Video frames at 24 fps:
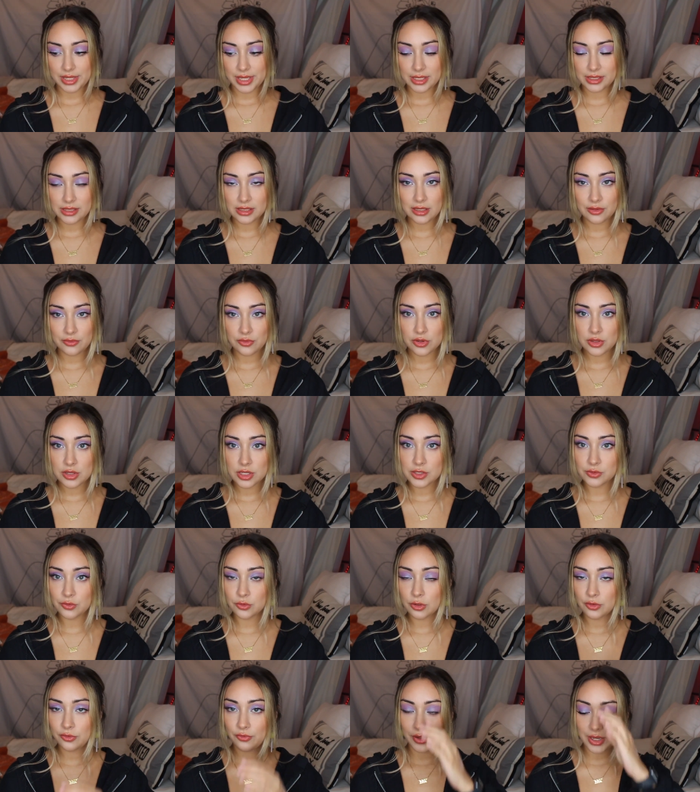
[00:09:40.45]
that's it for this
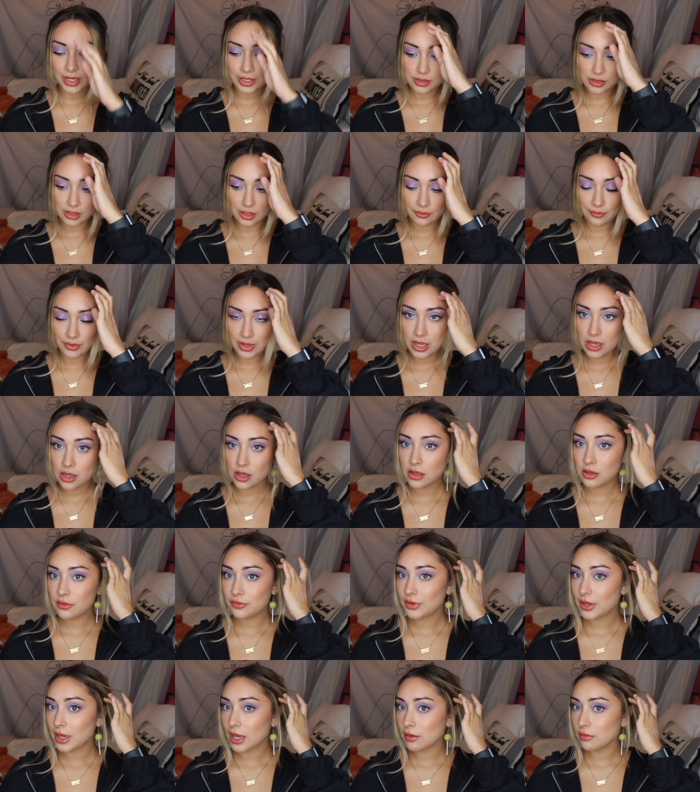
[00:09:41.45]
full face of
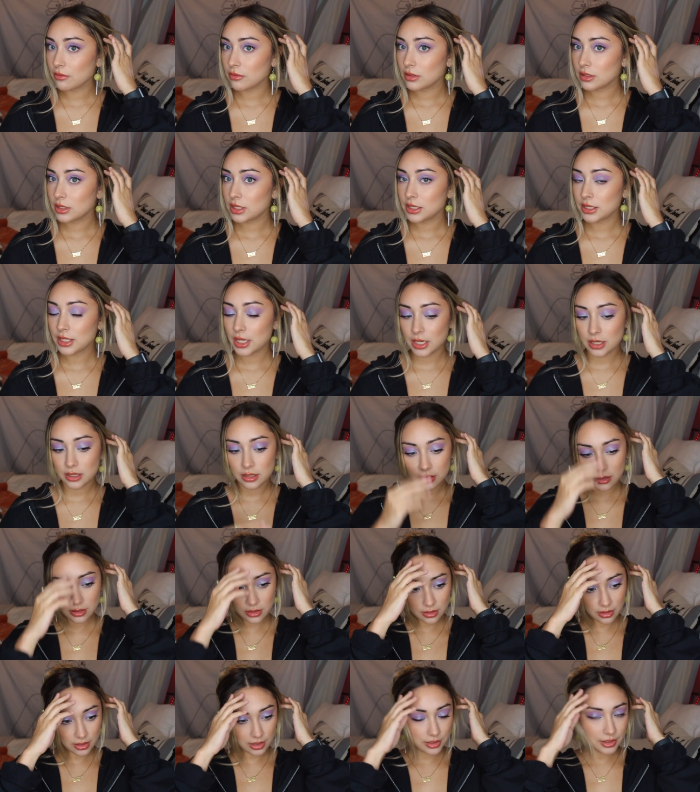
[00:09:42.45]
e.l.f. I really like
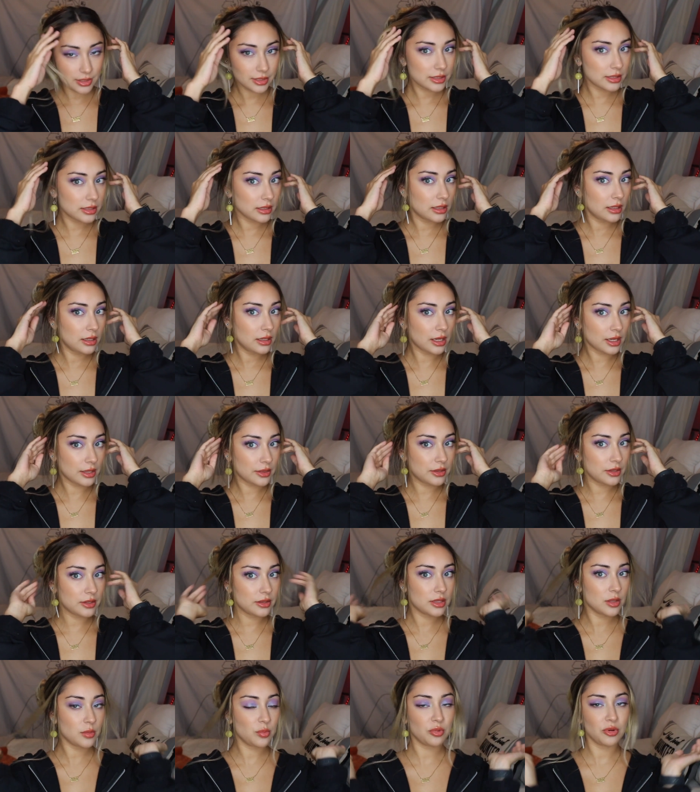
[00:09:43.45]
it, honestly. I
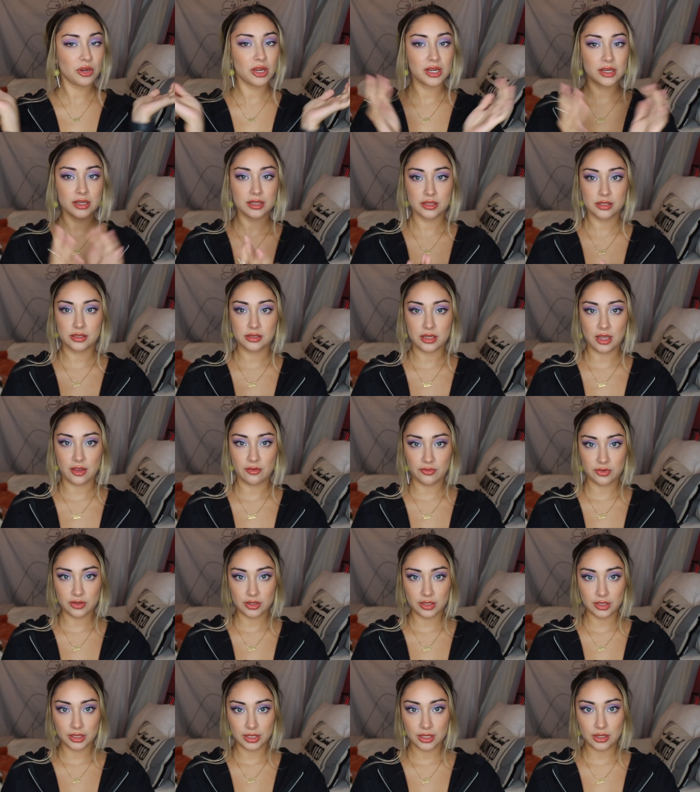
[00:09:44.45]
think the brand is
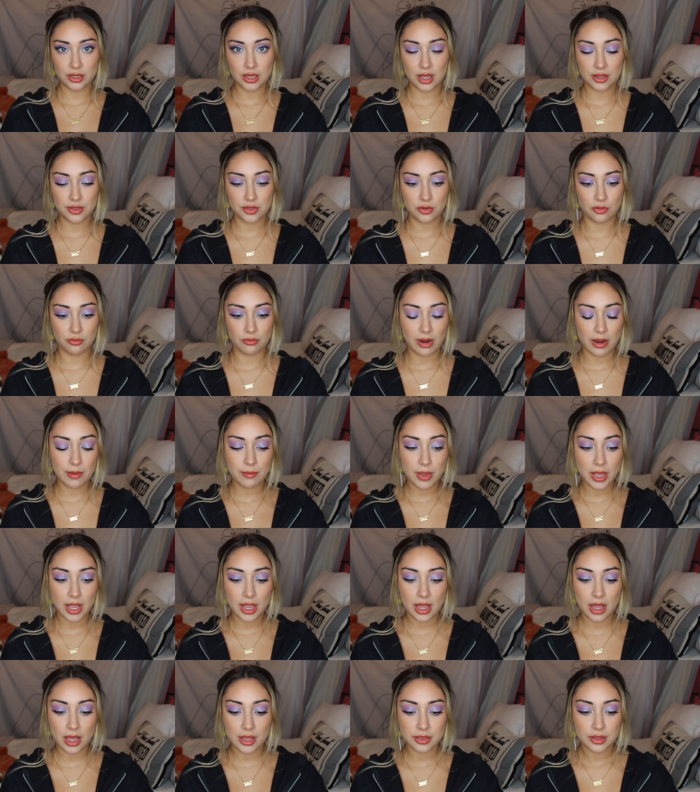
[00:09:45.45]
definitely on the right
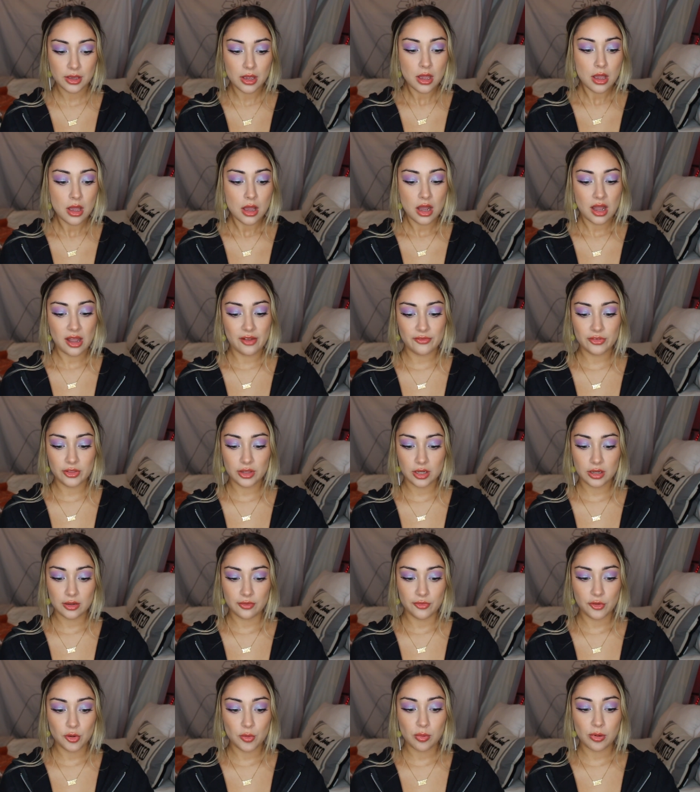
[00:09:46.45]
path. I feel like
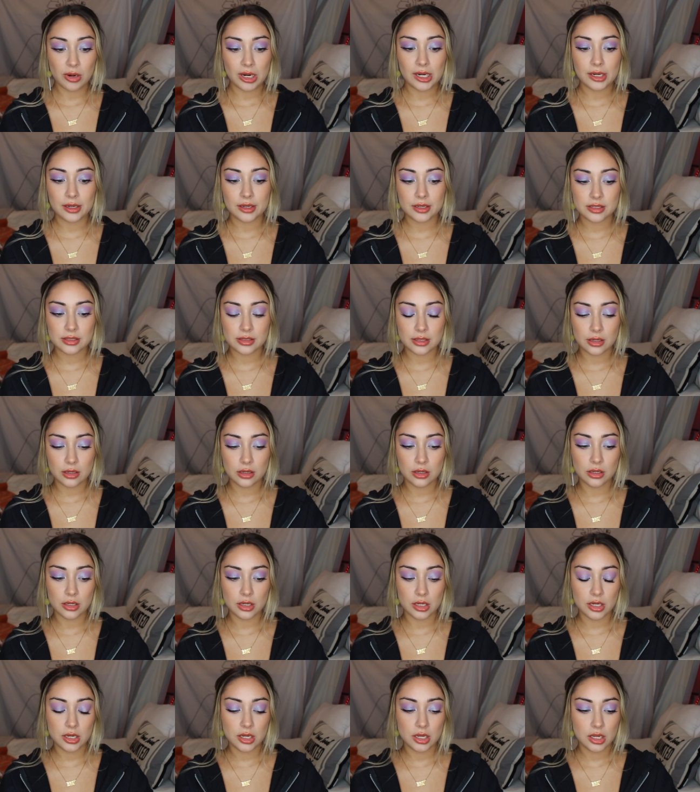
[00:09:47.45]
a few products they
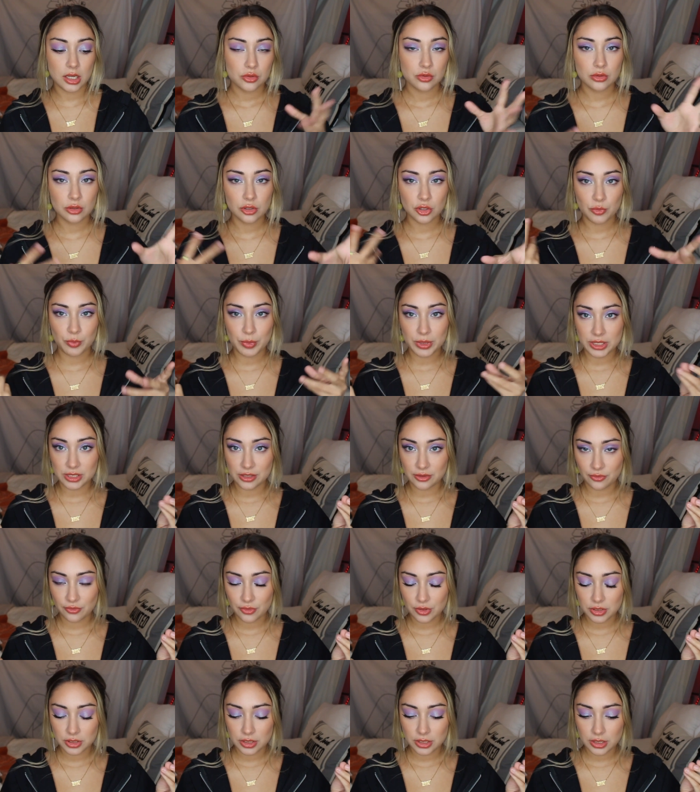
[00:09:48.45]
could do a little bit
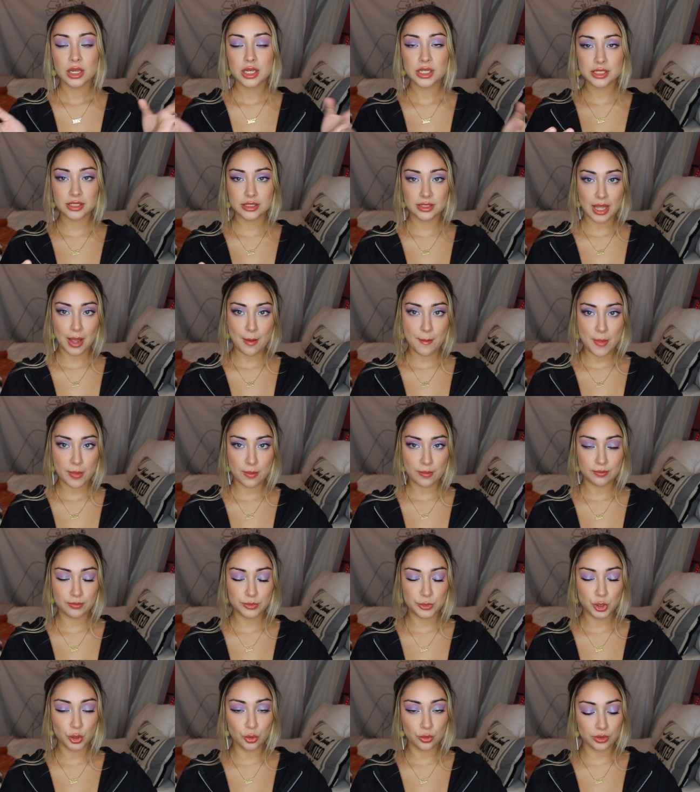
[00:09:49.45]
differently because not
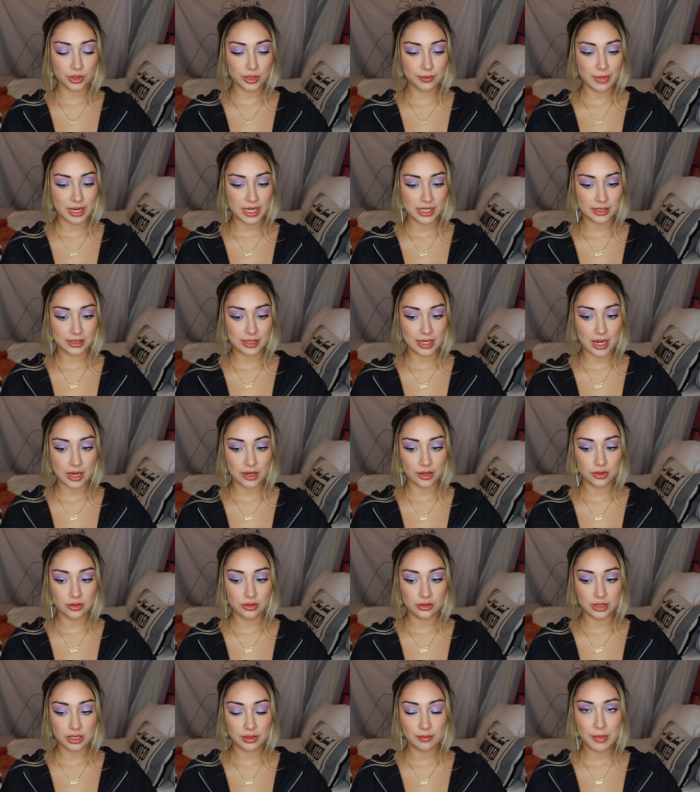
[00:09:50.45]
totally my
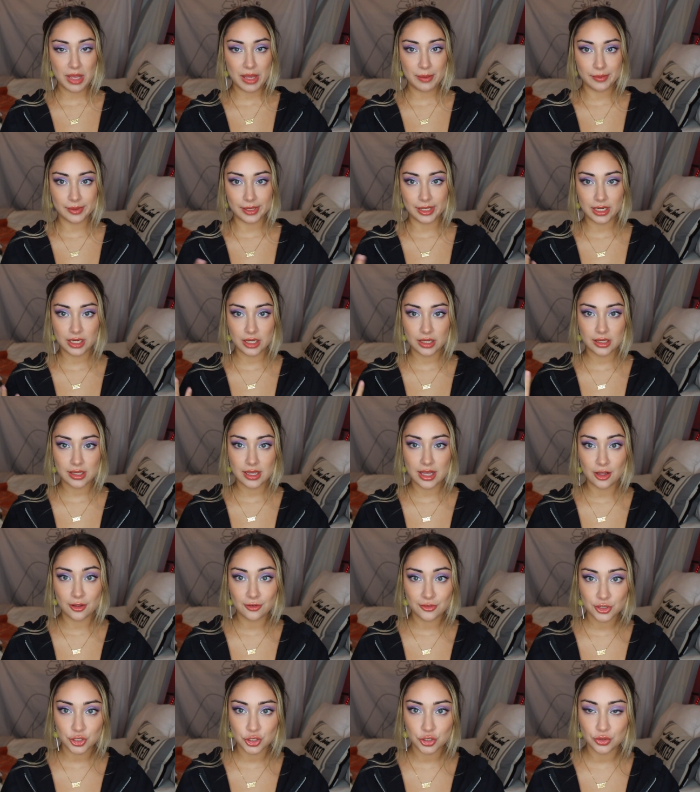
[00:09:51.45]
style. Like maybe like
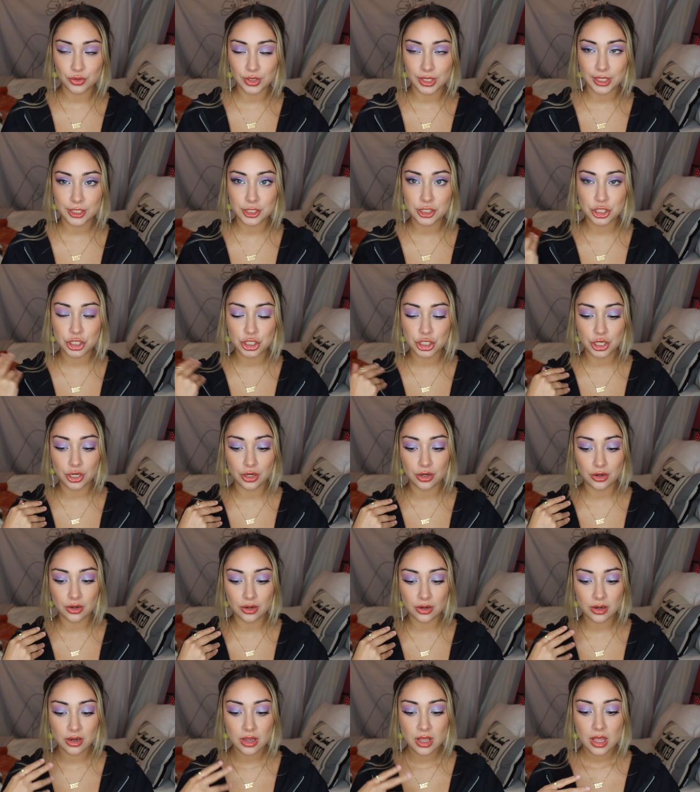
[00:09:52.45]
e.l.f. should do like a
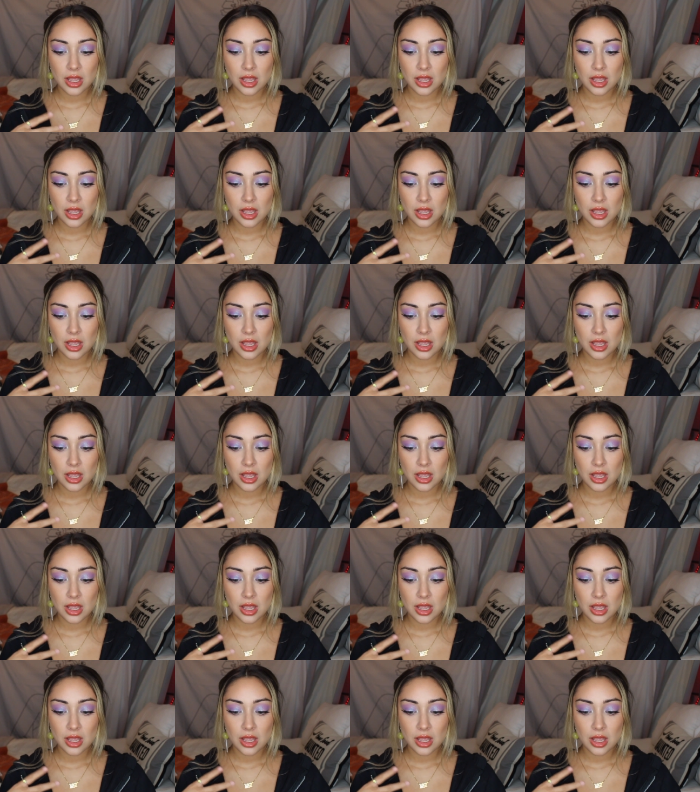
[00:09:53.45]
sheer